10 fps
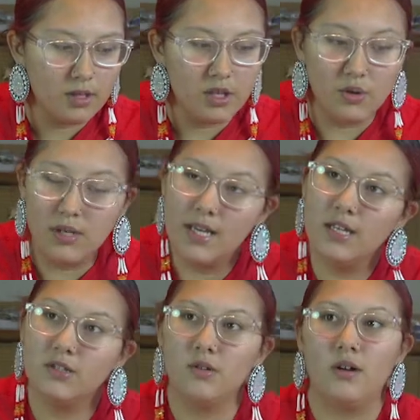
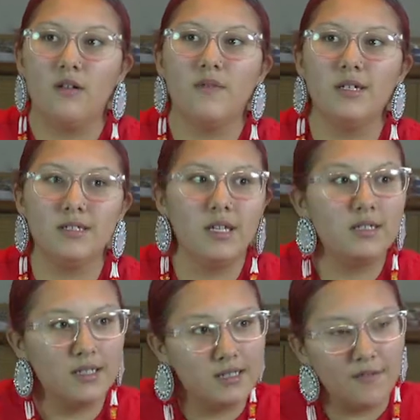unique sort of because
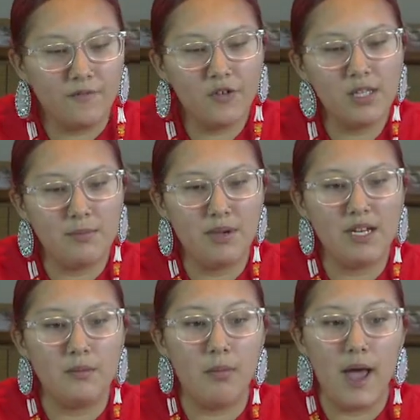it's a fully
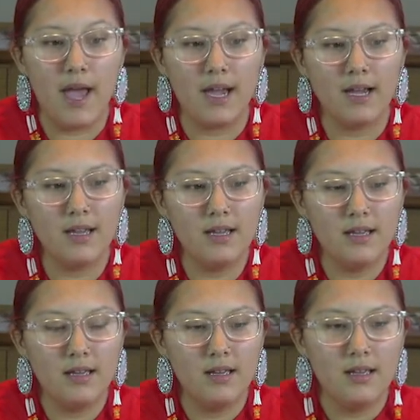beaded bag,
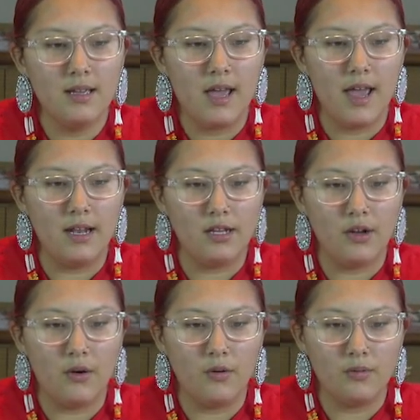and you
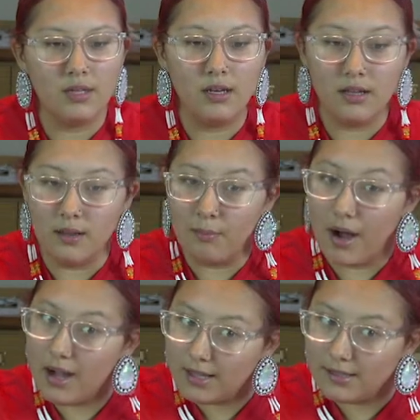know the
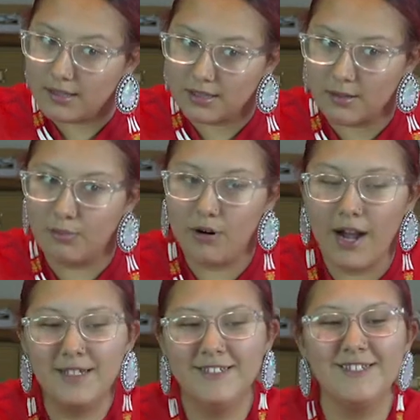pockets are
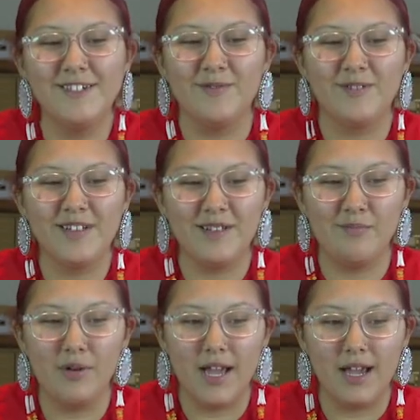surprisingly really
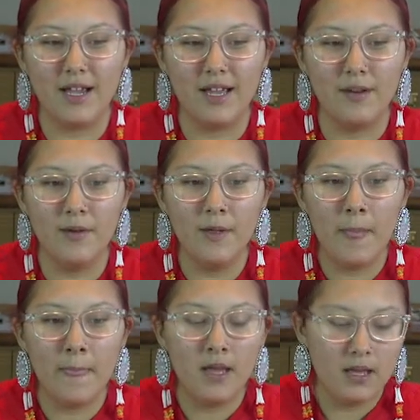big, and
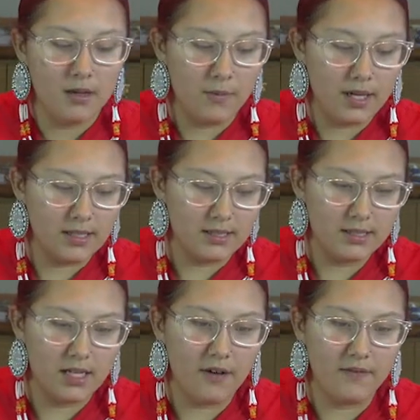we can
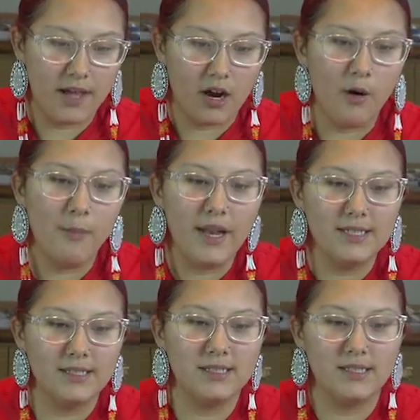stuff like our
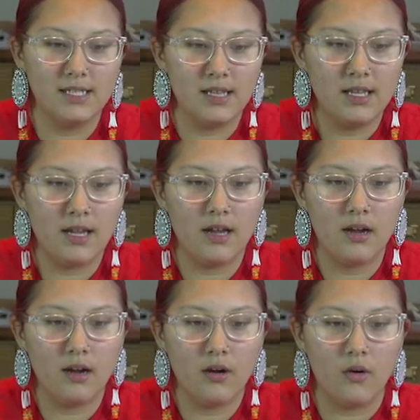medicines in
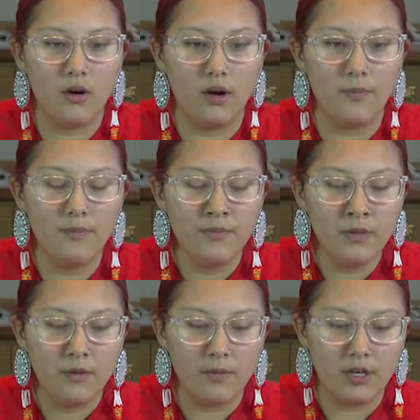there, or
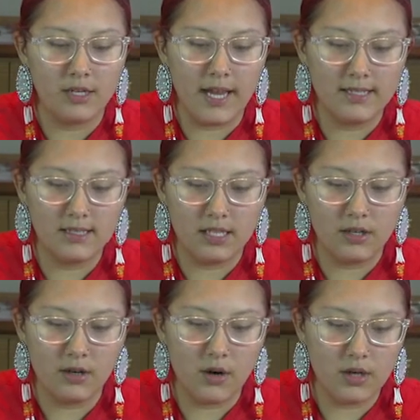when you're dancing, you
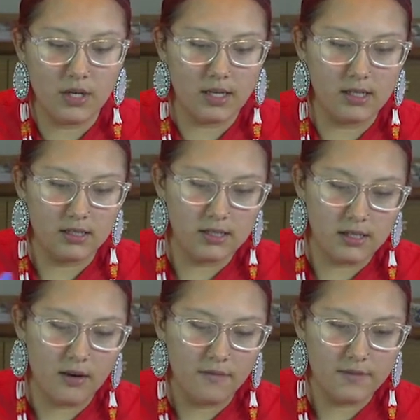know, you can
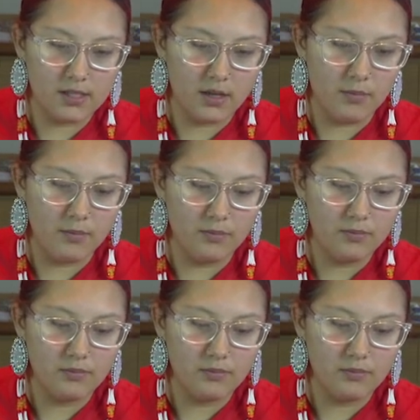stuff some